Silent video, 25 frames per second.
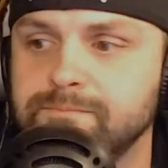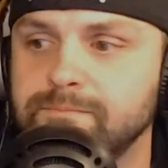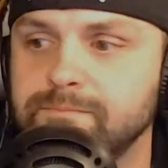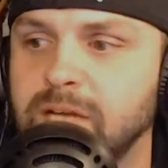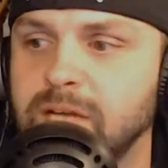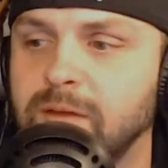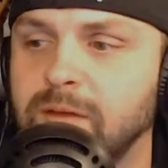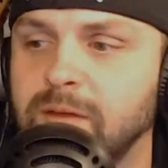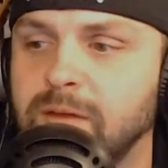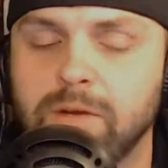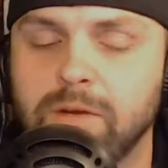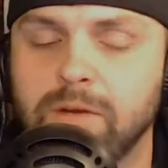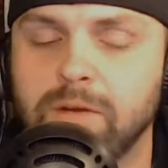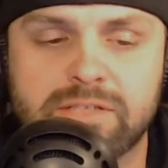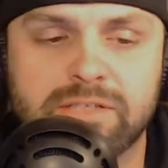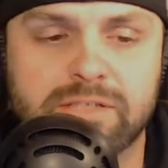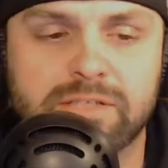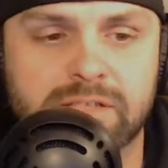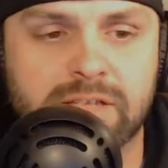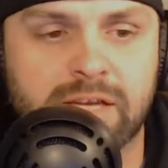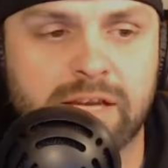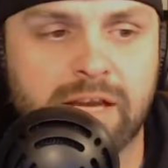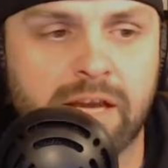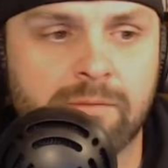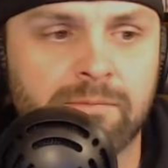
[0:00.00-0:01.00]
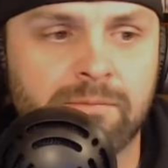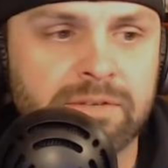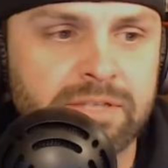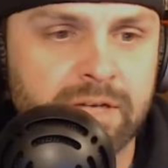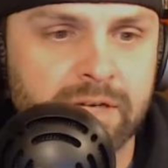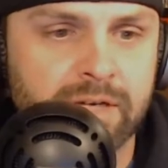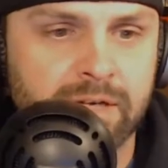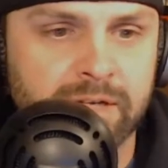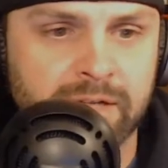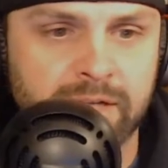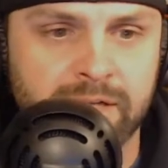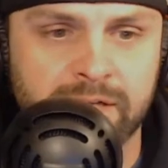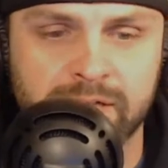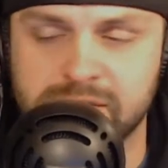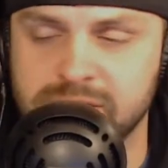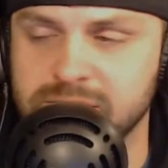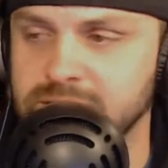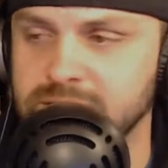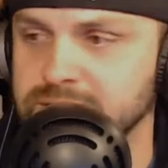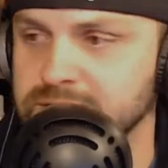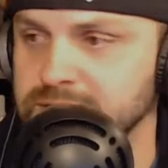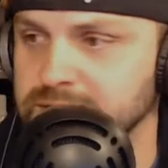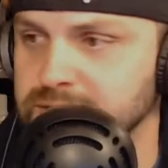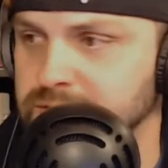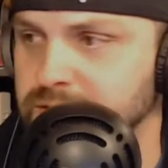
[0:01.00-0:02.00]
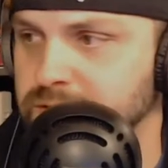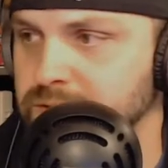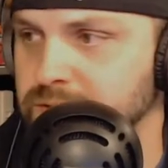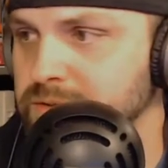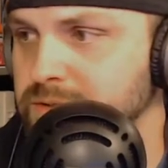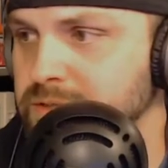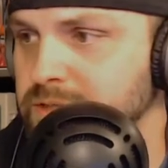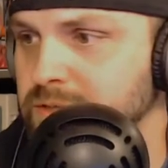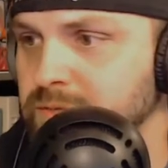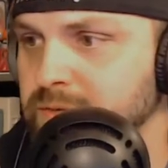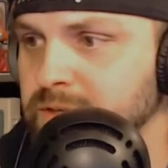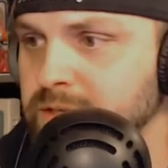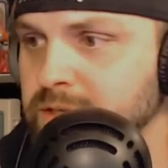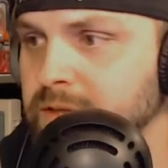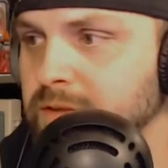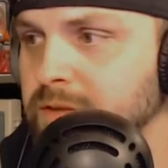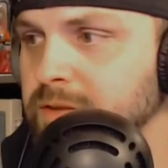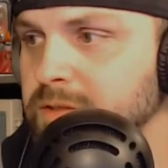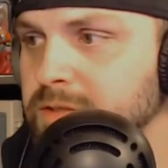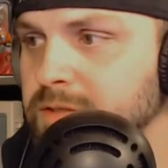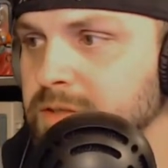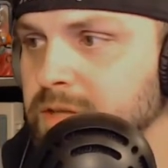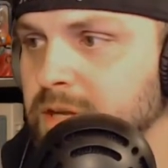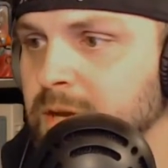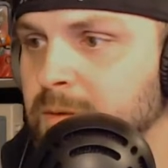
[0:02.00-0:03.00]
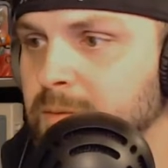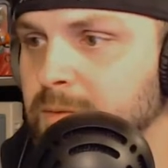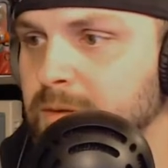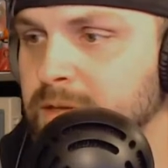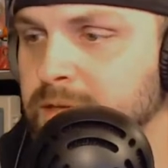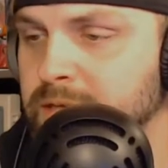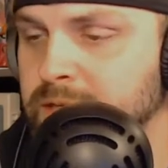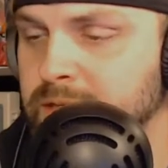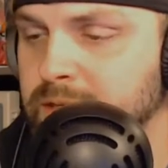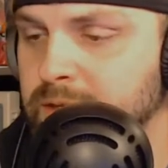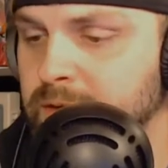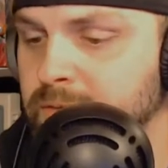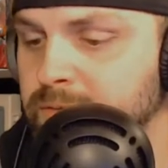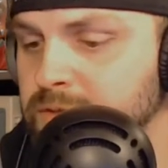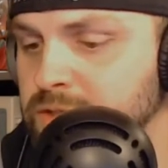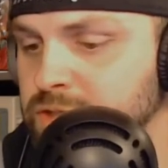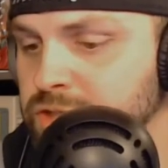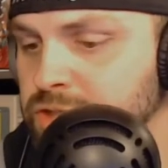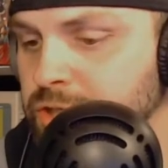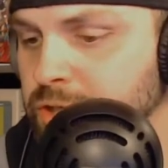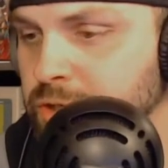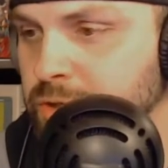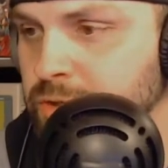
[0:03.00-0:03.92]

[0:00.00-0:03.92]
I've noticed that they haven't done any season 2s of any of the shows